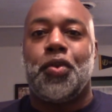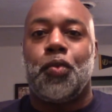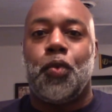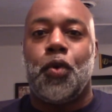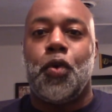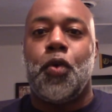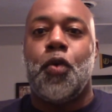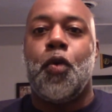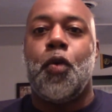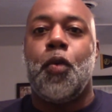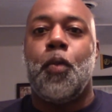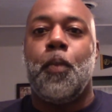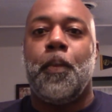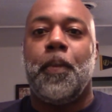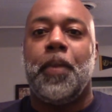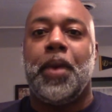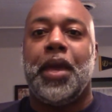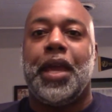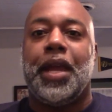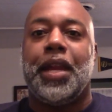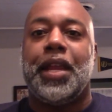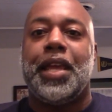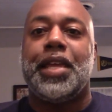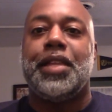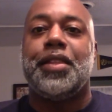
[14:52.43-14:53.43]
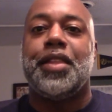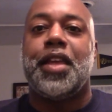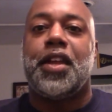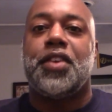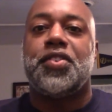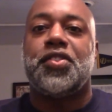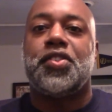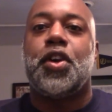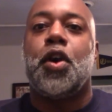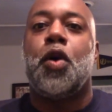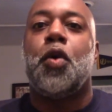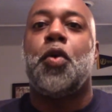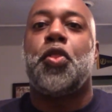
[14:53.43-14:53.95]
room and he'd let us
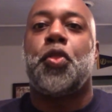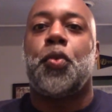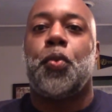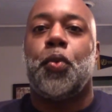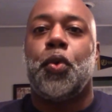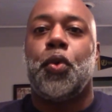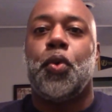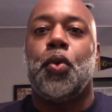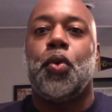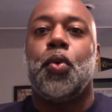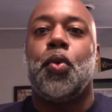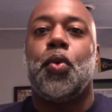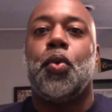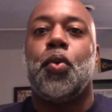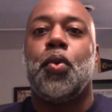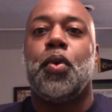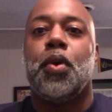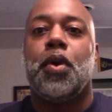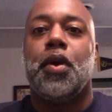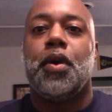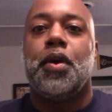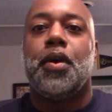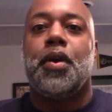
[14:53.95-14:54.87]
go through